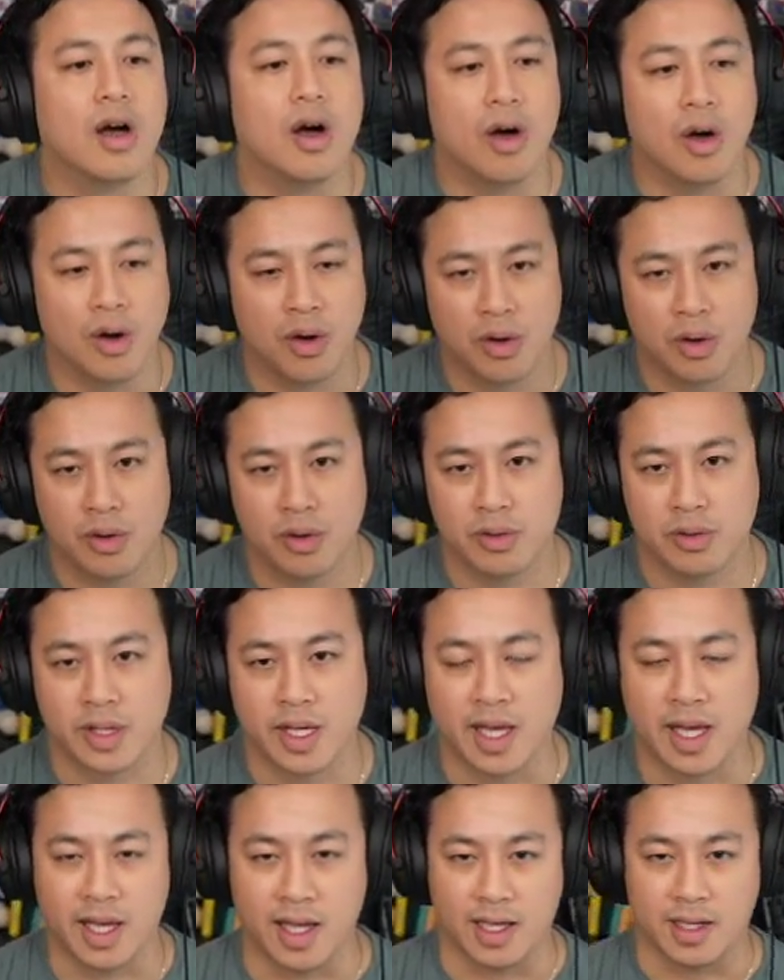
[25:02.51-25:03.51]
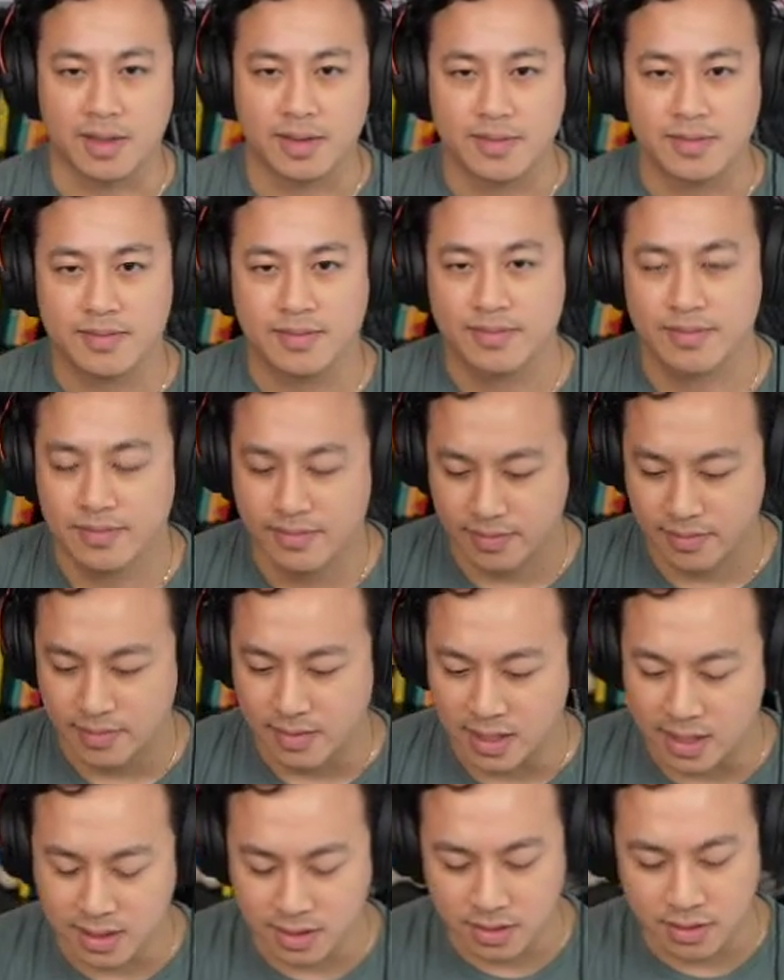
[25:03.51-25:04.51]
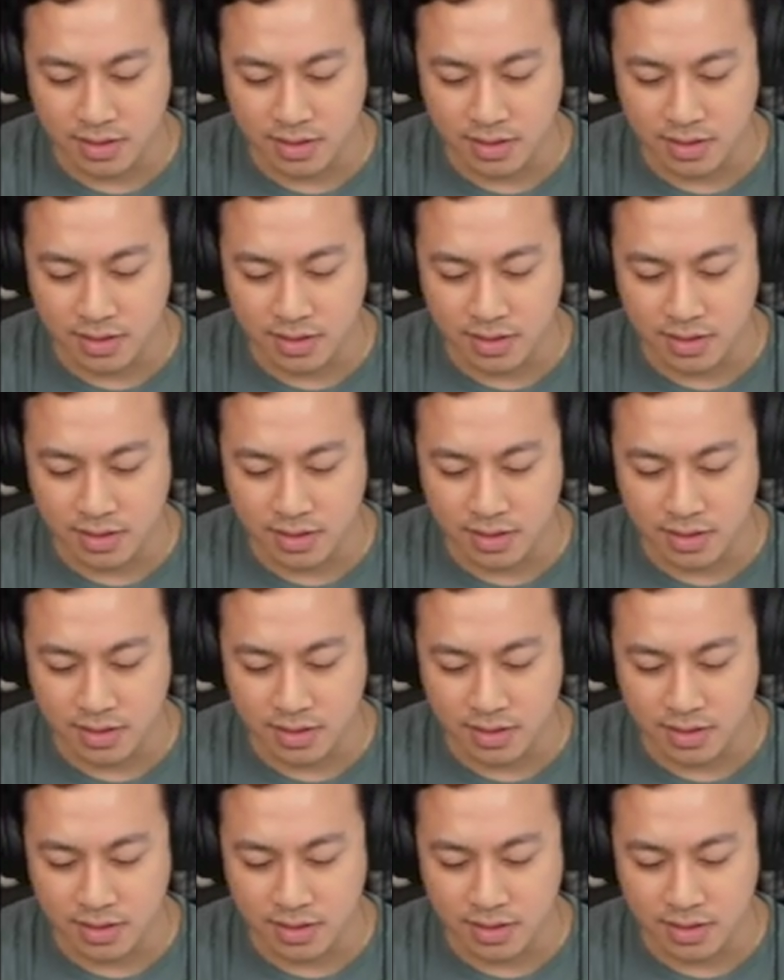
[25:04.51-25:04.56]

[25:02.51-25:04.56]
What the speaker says: Okay, let's do